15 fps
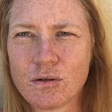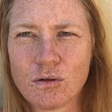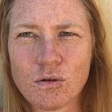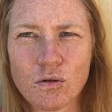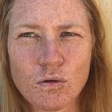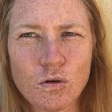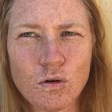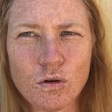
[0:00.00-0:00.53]

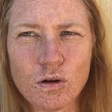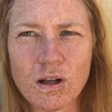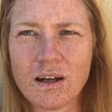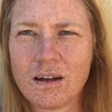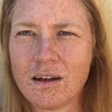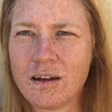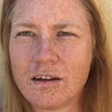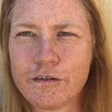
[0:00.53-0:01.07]
all
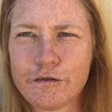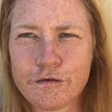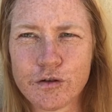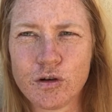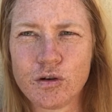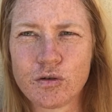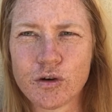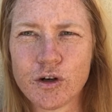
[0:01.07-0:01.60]

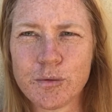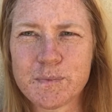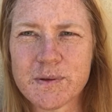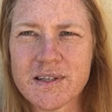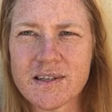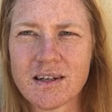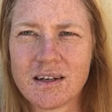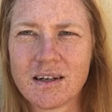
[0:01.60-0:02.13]
food
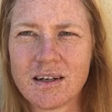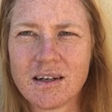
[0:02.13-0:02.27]
groups,